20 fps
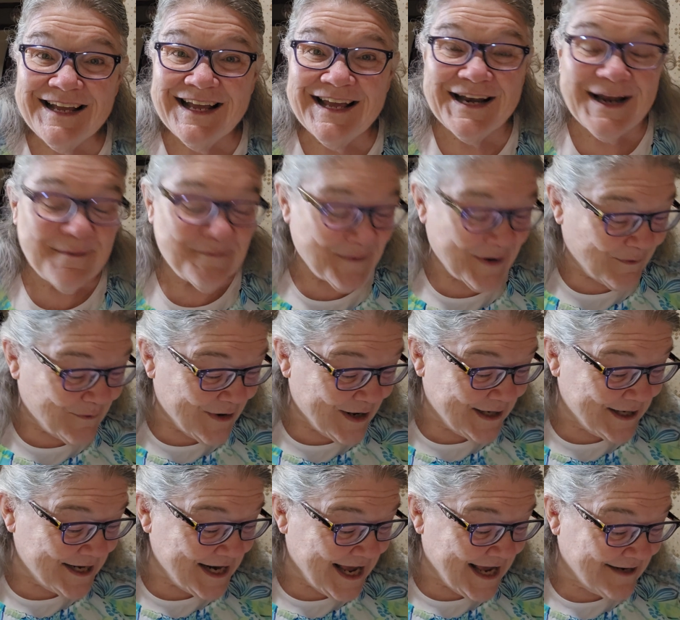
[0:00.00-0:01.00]
And I'm
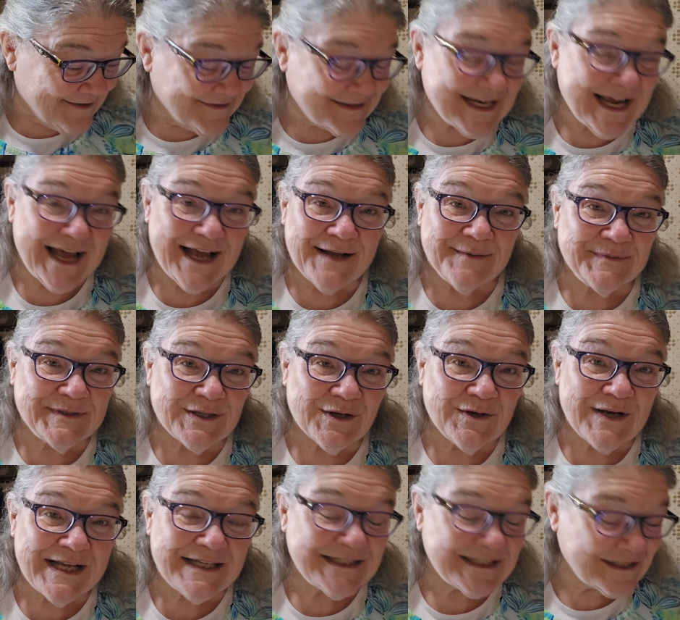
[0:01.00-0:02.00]
running out of time. So
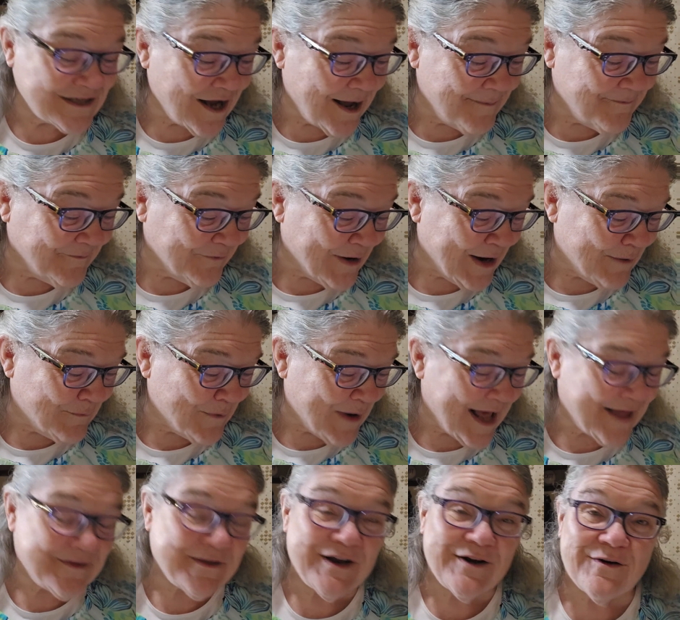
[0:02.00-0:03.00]
let's stop
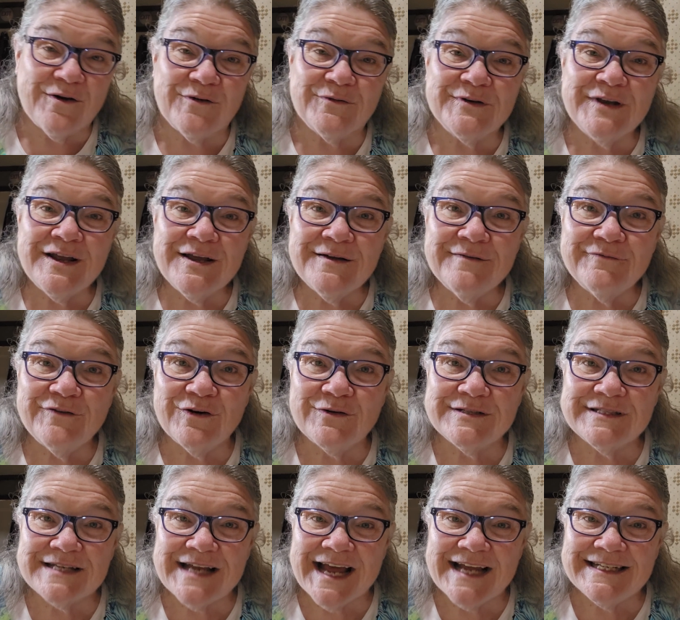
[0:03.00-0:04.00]
right there on
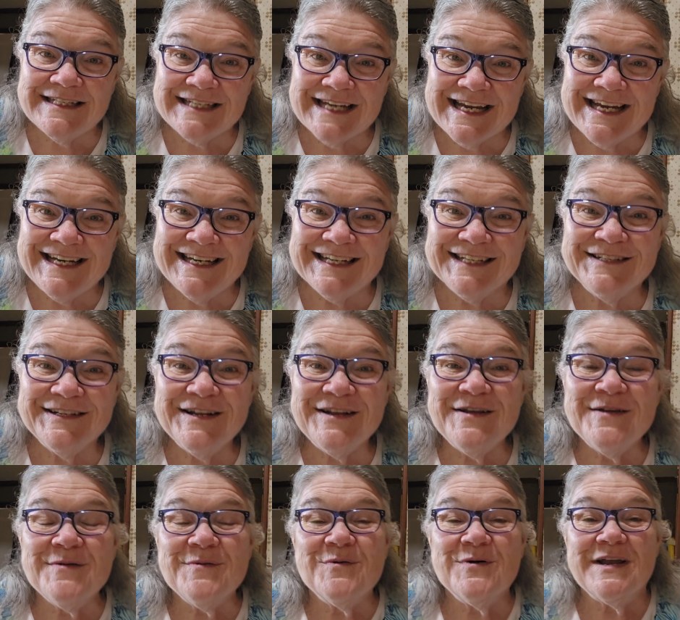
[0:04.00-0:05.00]
verse 19. And
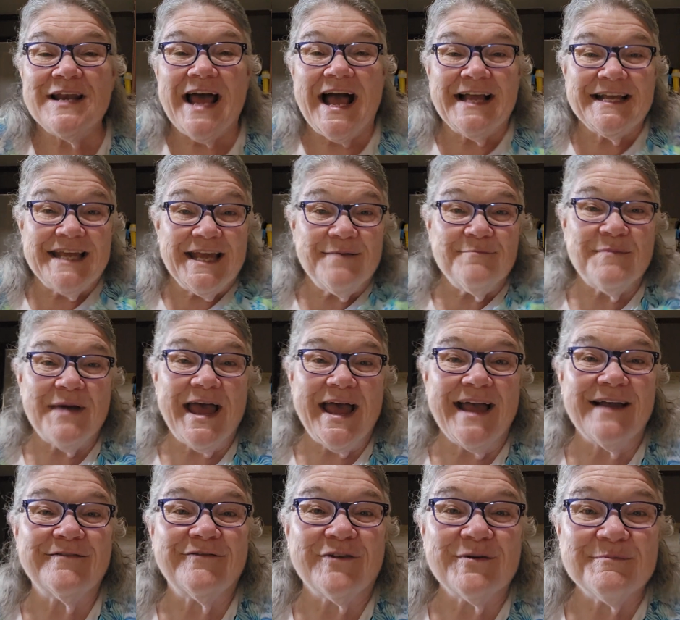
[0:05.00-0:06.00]
when I get
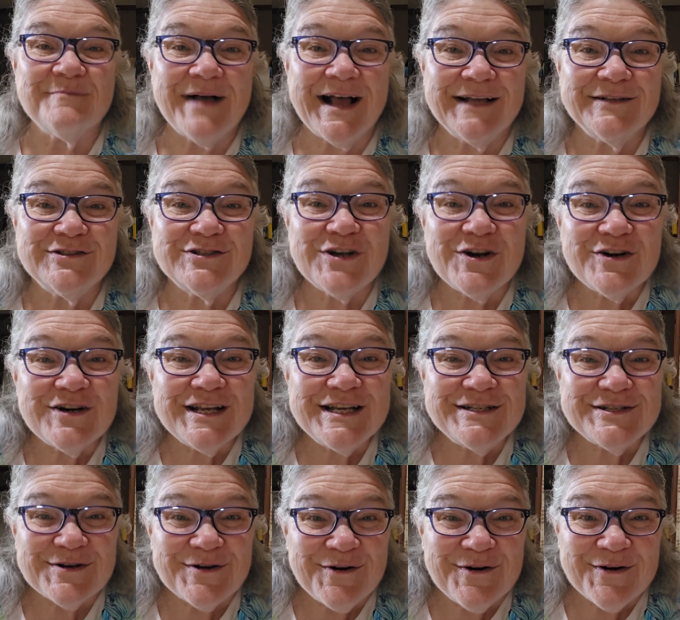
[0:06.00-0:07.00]
back from my journey
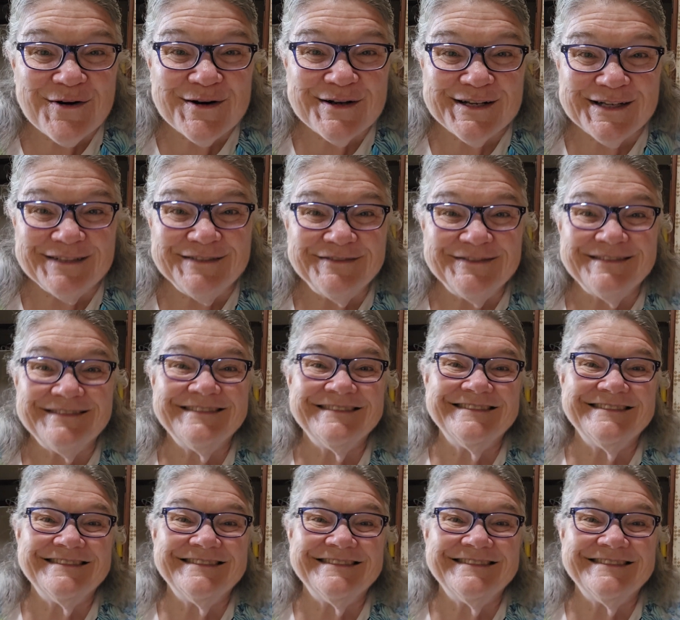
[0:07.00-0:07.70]
to Oregon,